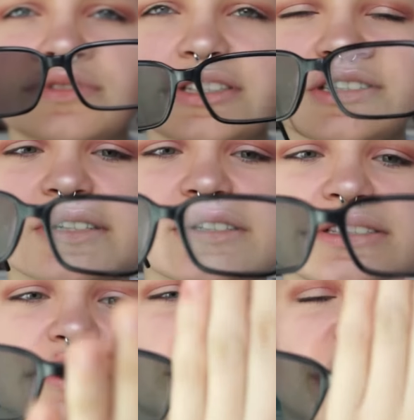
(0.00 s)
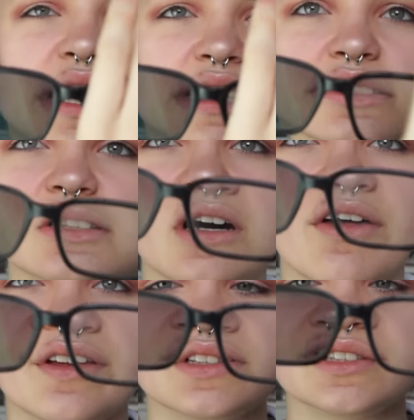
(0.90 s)
Because this is where I had the
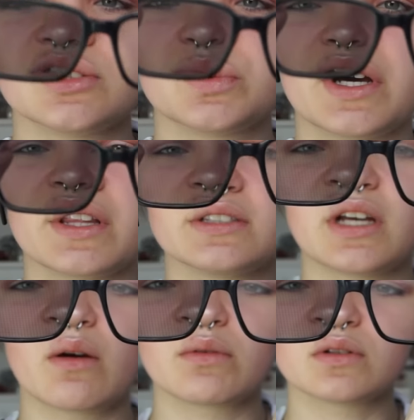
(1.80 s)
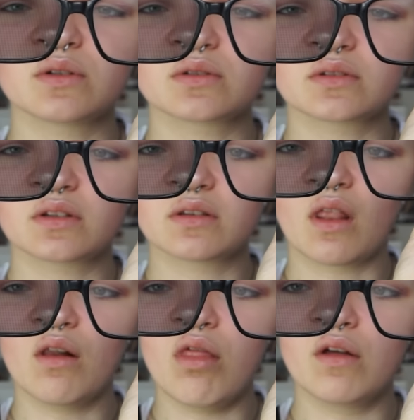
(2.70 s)
cloth and this is where I didn't have
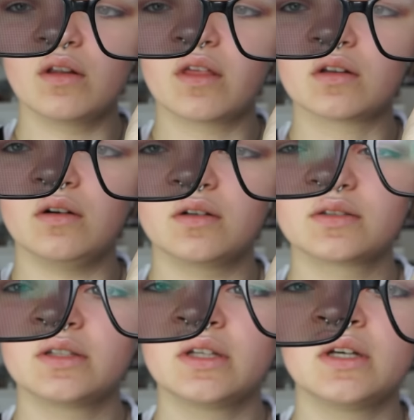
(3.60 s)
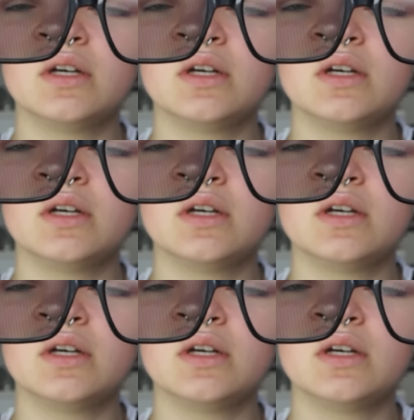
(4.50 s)
the cloth.